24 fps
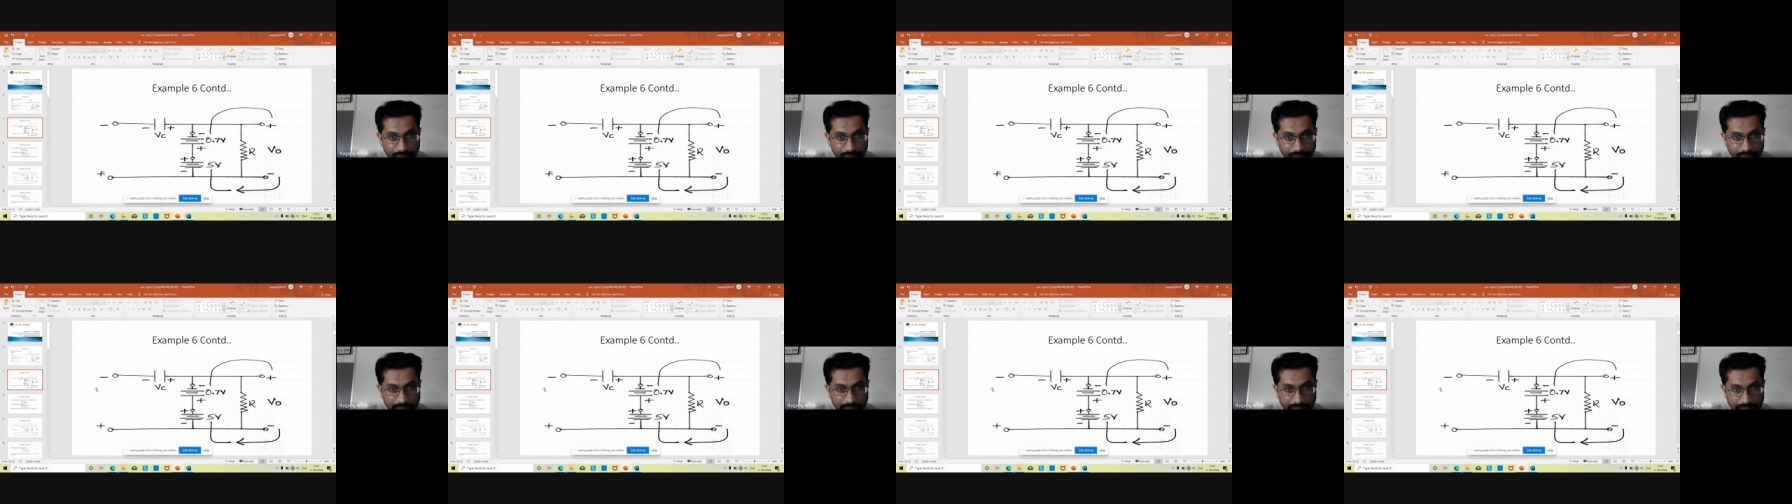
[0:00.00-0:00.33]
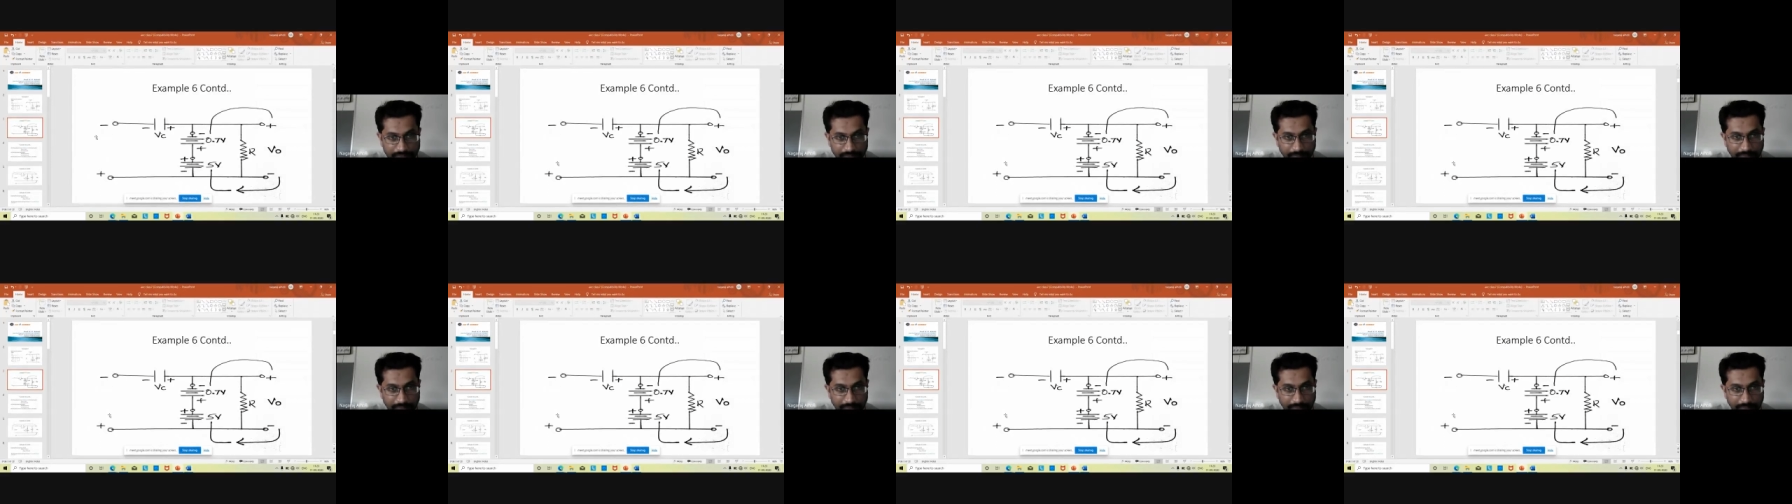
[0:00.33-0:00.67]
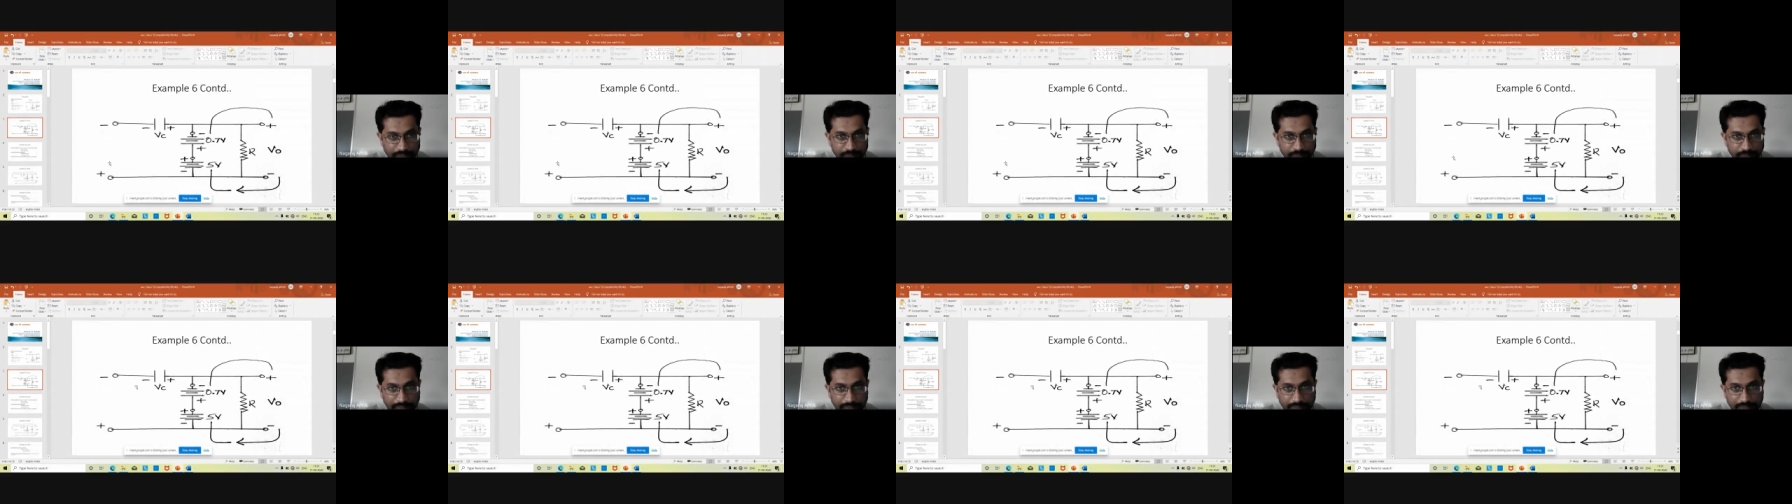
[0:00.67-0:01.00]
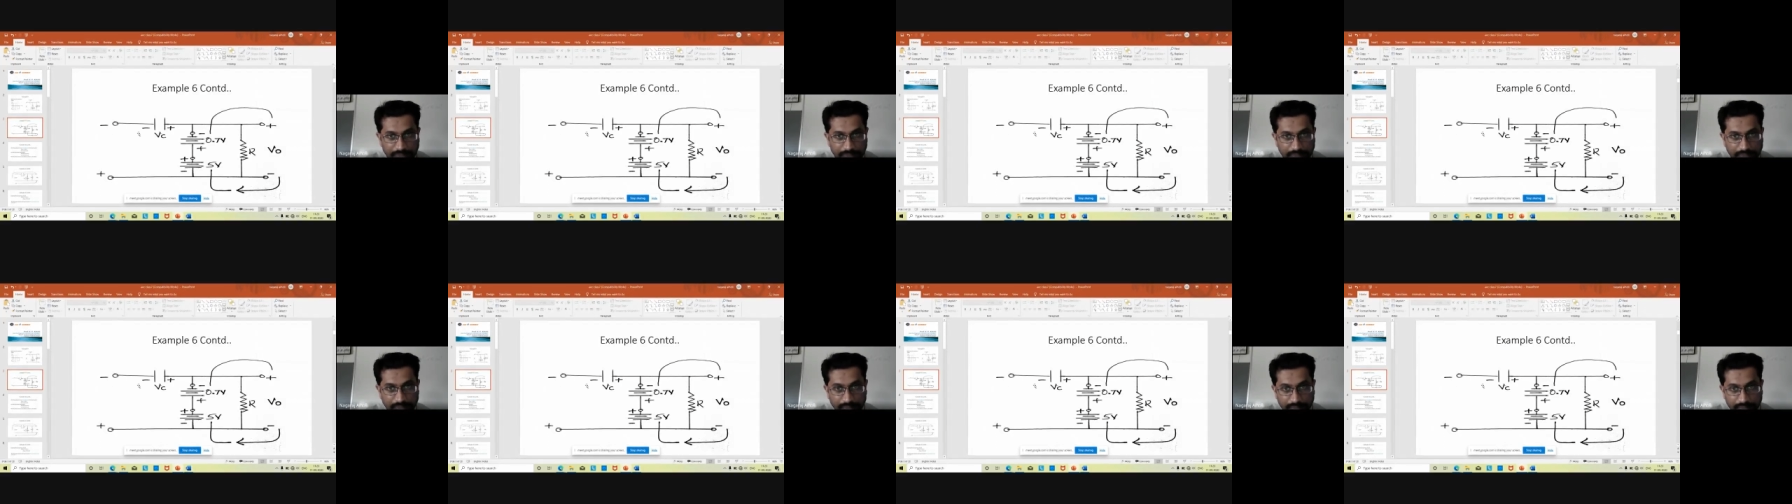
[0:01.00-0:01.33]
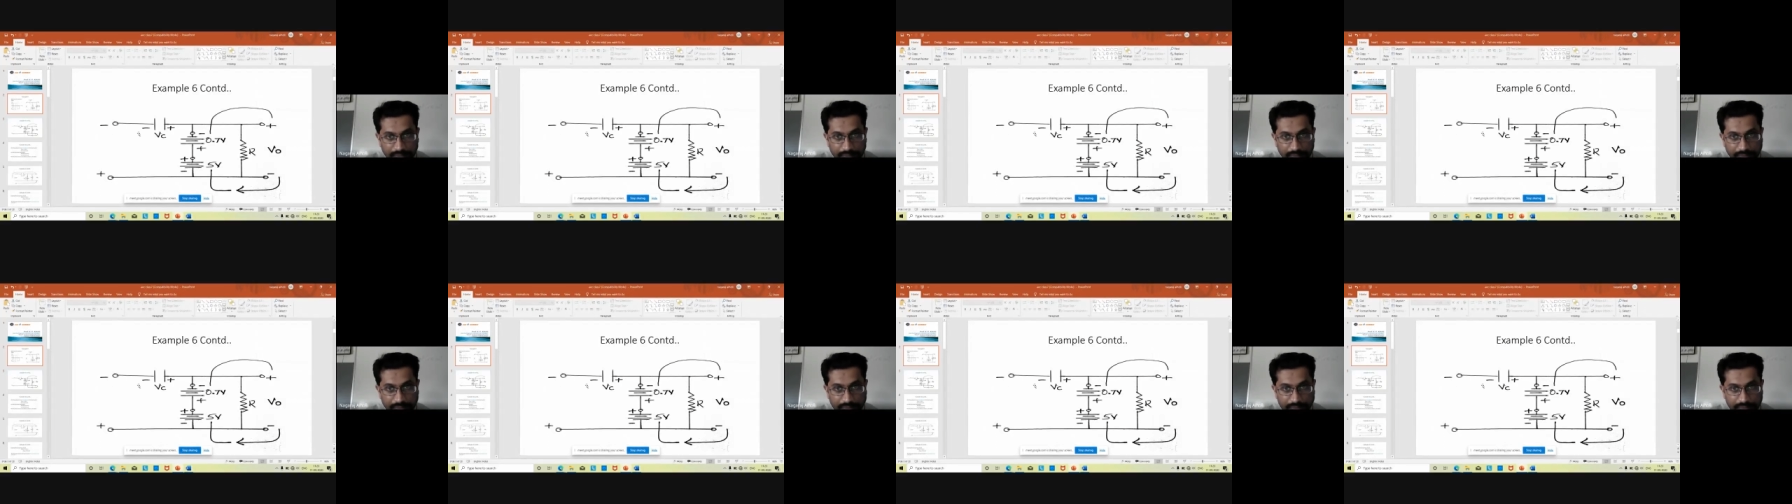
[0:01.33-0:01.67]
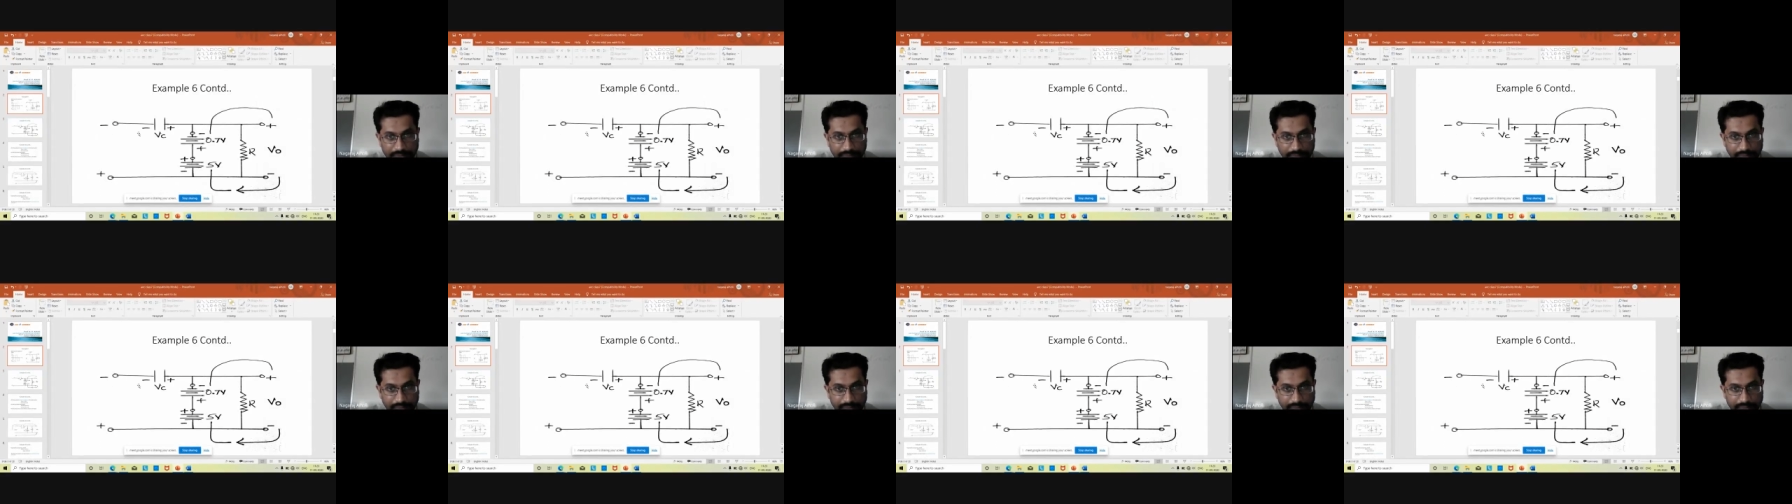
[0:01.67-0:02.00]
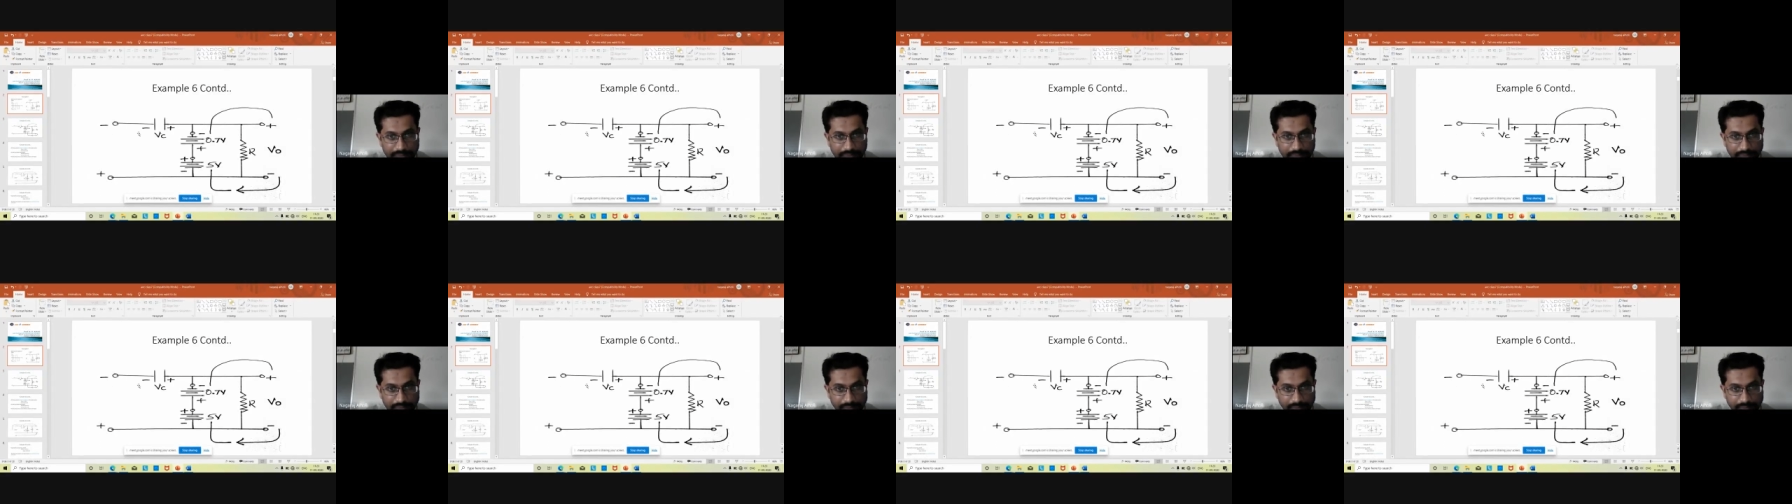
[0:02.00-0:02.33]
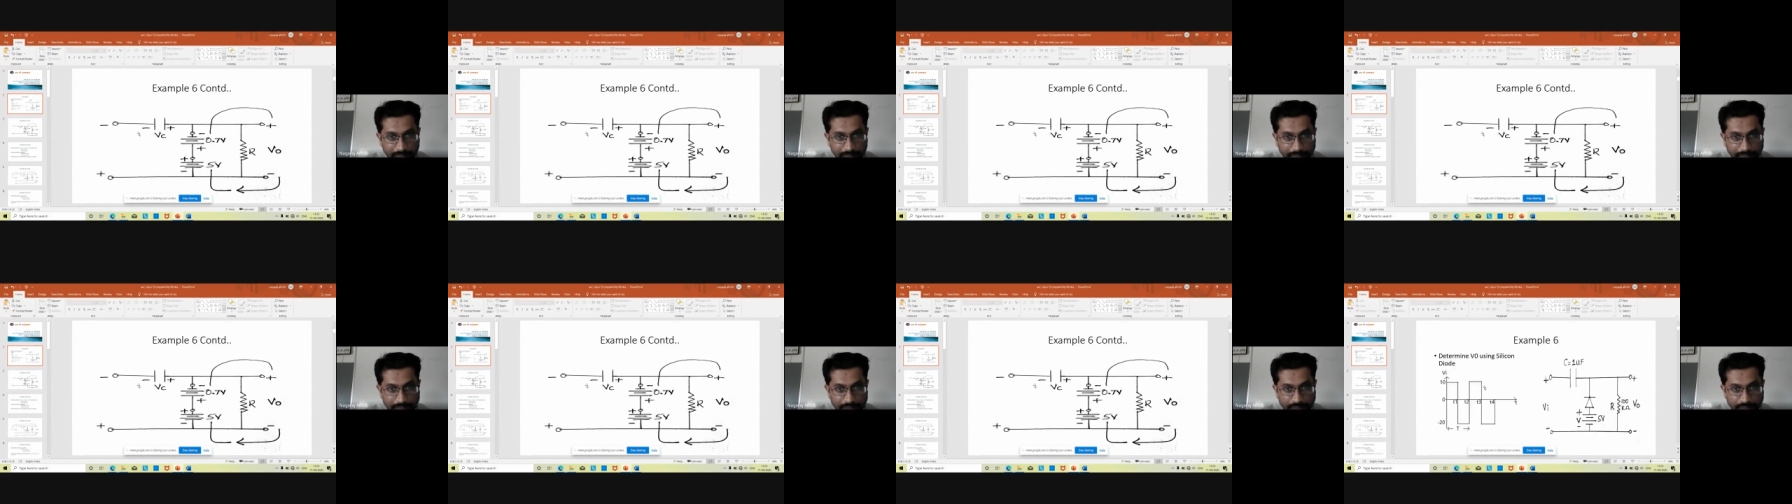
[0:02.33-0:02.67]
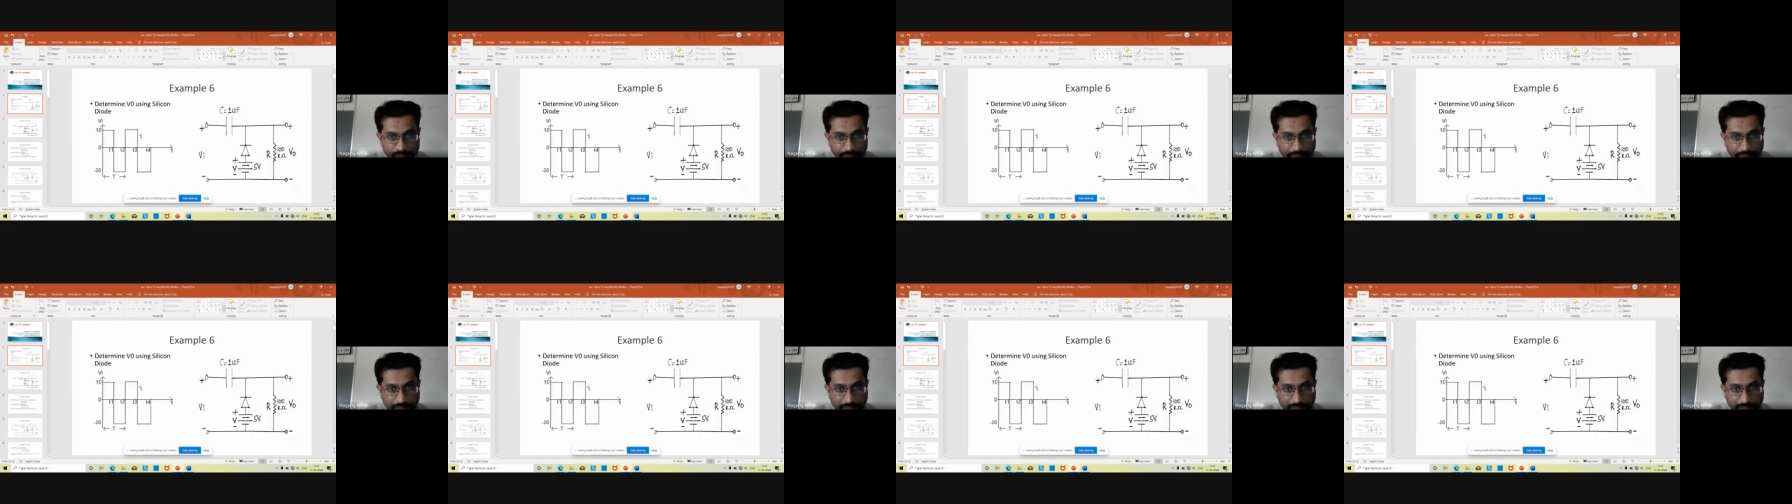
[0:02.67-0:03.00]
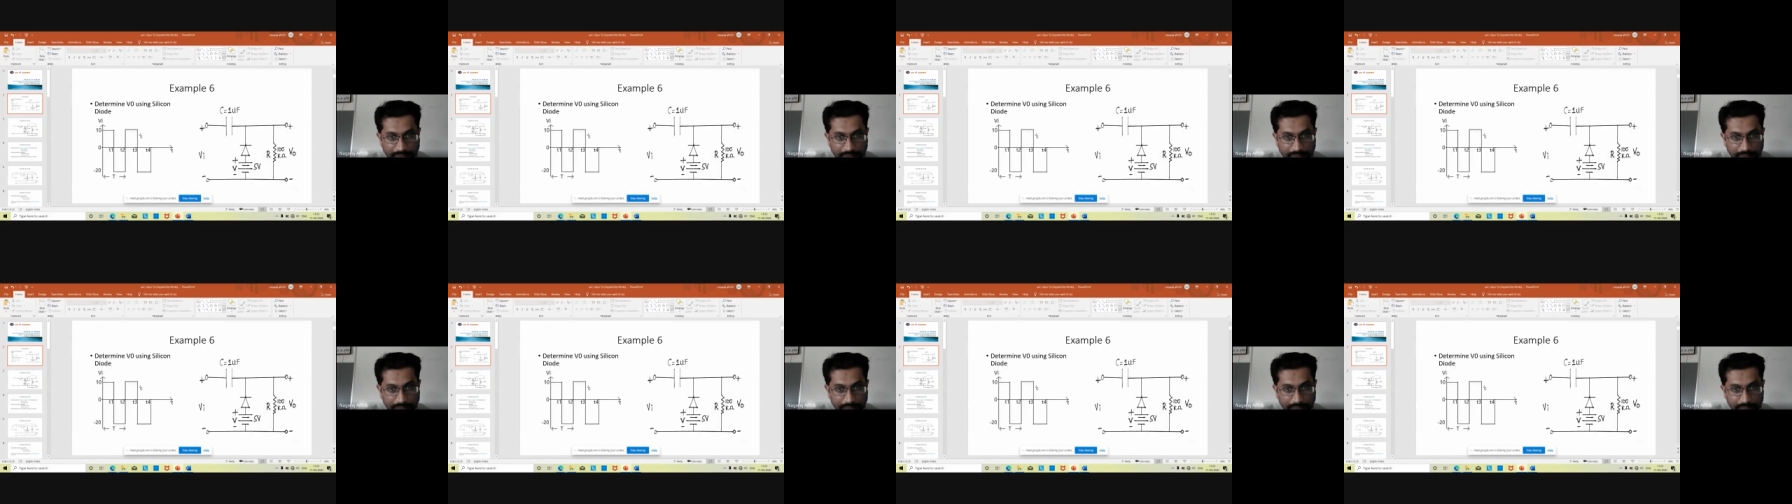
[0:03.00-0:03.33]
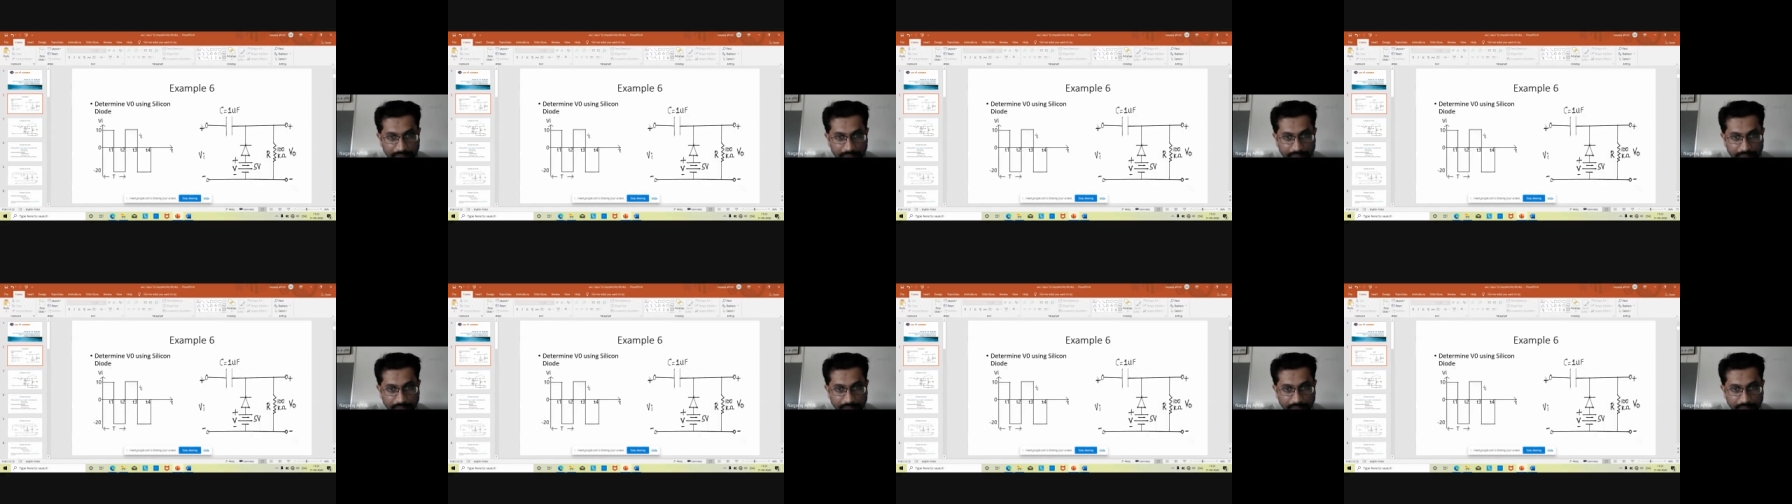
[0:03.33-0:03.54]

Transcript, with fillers: Okay, this is minus 20. And see in this, this is minus 20 here.